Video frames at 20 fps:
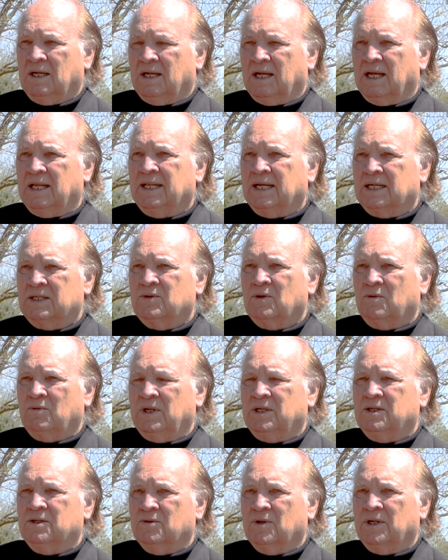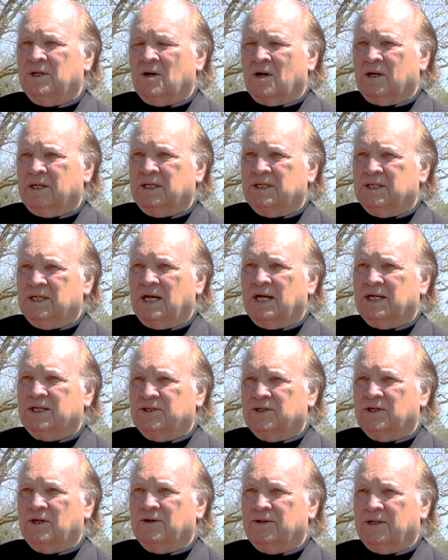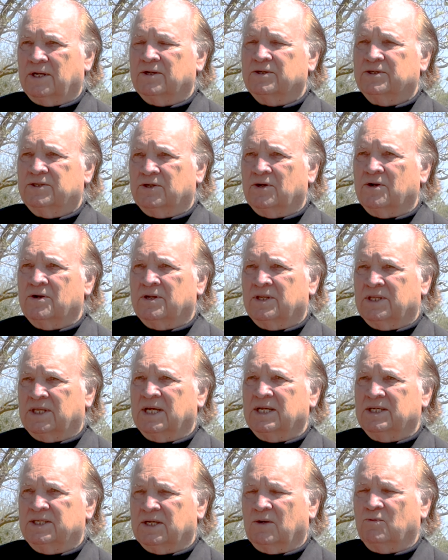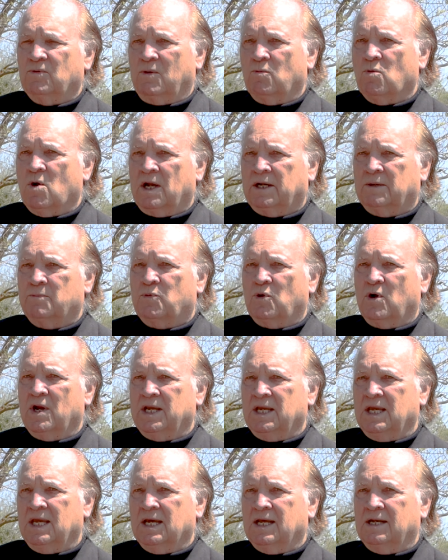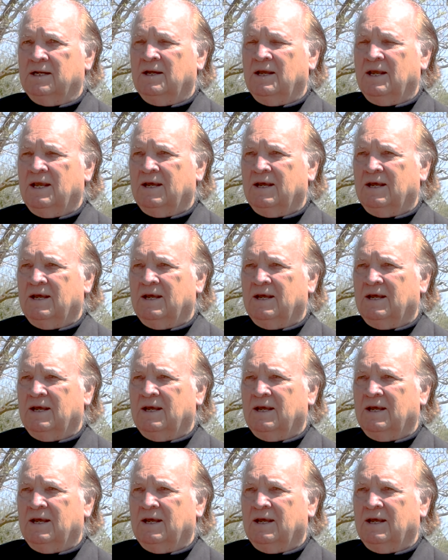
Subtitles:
And that's what we do in architecture. There are certain things that we want to bring in.